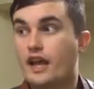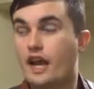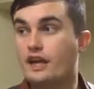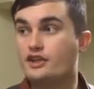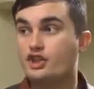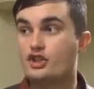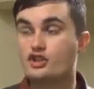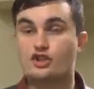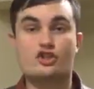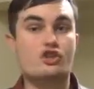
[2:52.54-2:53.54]
and she's
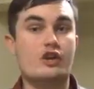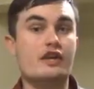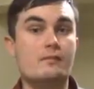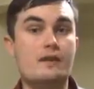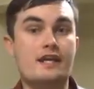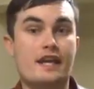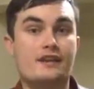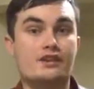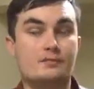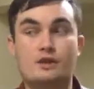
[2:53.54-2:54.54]
just trying to make
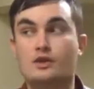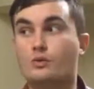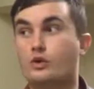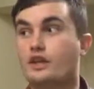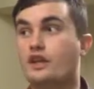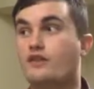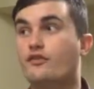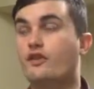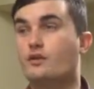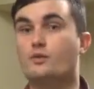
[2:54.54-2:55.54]
ends meet, working
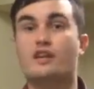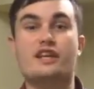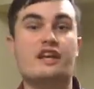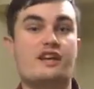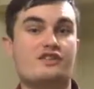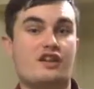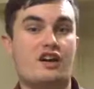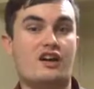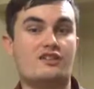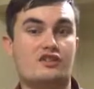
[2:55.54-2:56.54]
working as
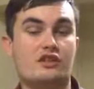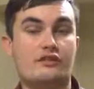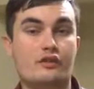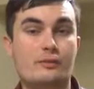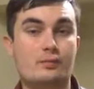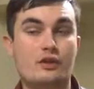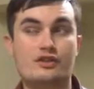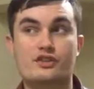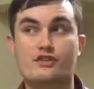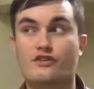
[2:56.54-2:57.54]
a delivery
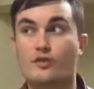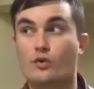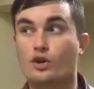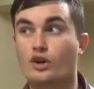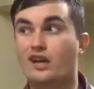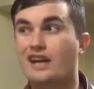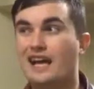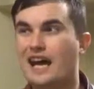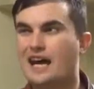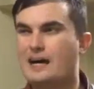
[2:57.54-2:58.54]
person for,
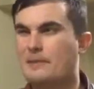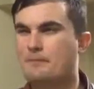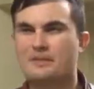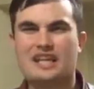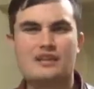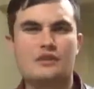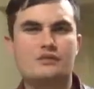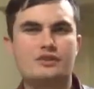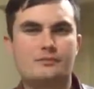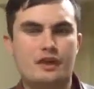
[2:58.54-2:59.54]
um, it, it
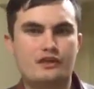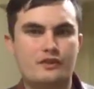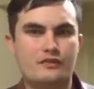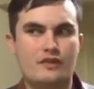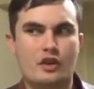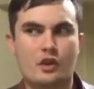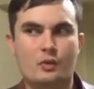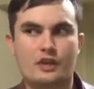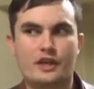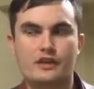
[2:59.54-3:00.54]
was some kind of uh,
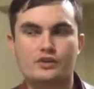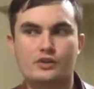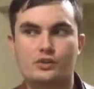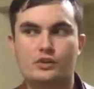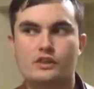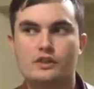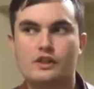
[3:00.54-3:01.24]
oriental